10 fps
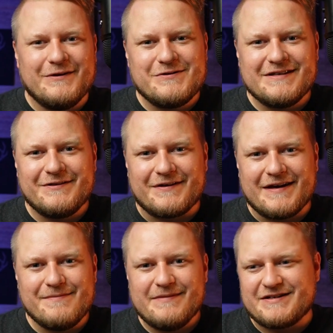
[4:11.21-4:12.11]
using the
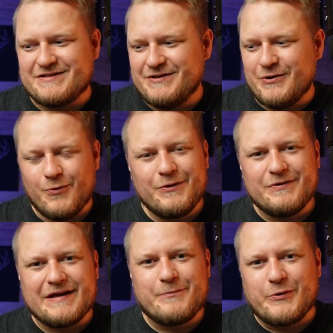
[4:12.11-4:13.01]
Chemex, the water
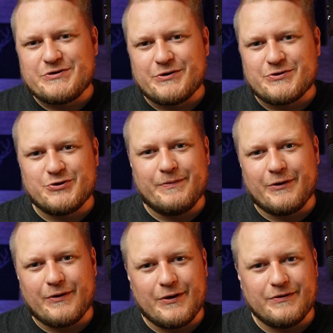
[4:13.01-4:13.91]
temperature should be
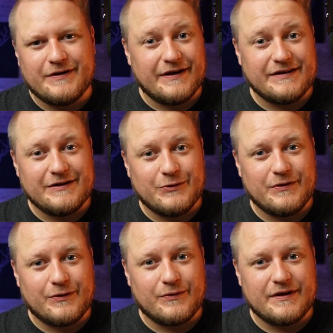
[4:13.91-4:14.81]
around 92
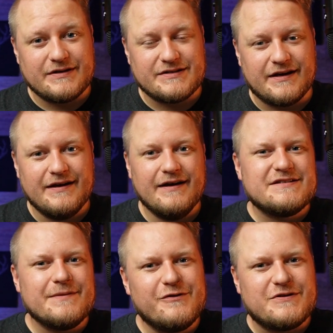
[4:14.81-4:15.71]
degrees.
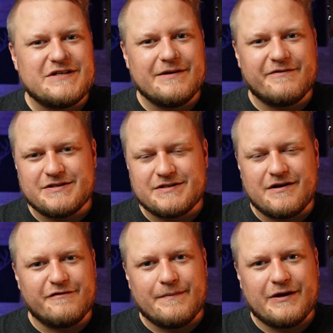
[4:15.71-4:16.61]
Some of the cheapest
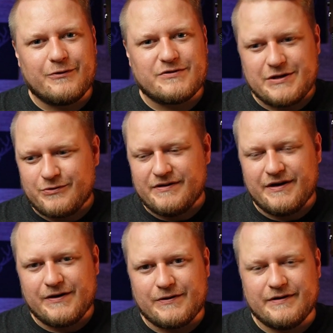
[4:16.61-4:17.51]
coffee makers out
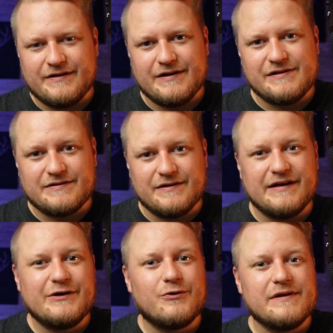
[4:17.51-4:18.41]
there, they'll
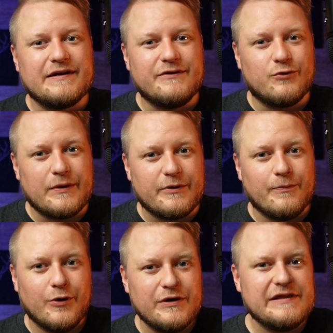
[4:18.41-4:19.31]
literally drip
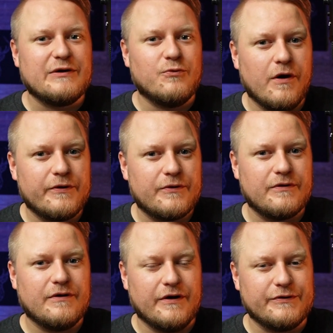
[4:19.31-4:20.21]
boiling
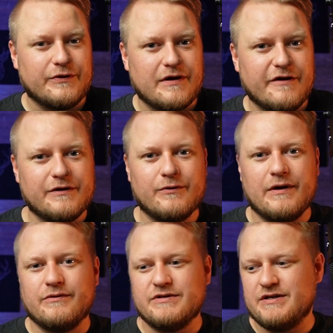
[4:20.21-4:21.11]
water onto the coffee
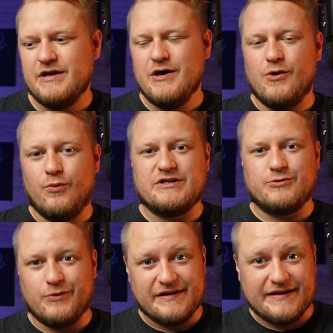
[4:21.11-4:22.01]
grounds,
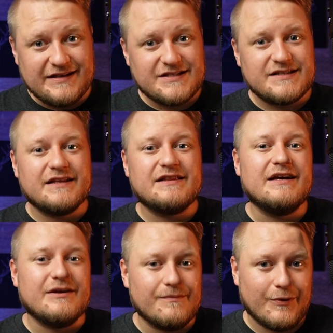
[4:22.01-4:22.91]
which will
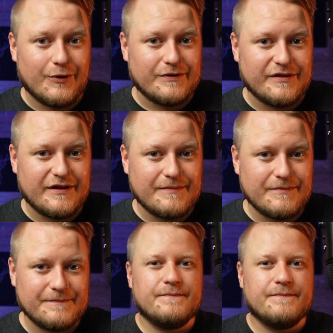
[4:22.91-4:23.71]
instantly burn them.